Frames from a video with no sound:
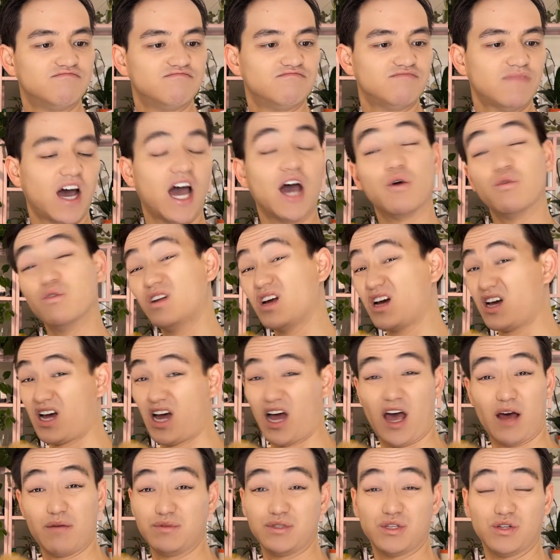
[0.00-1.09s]
I would
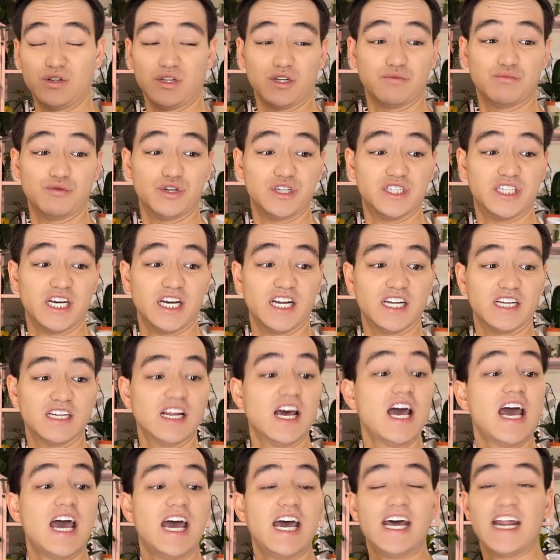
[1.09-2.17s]
absolutely appreciate it.
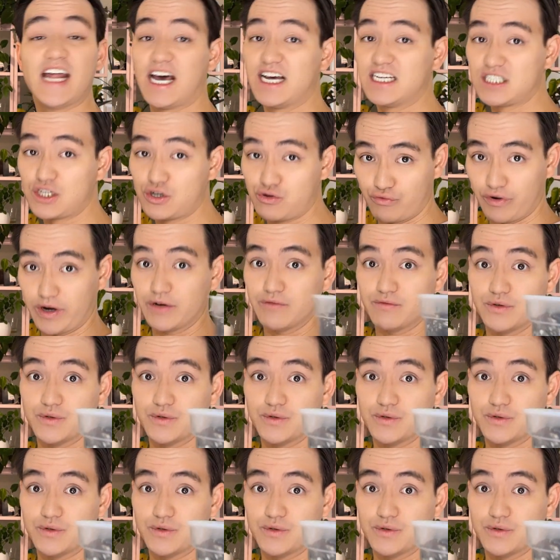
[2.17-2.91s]
It has a great root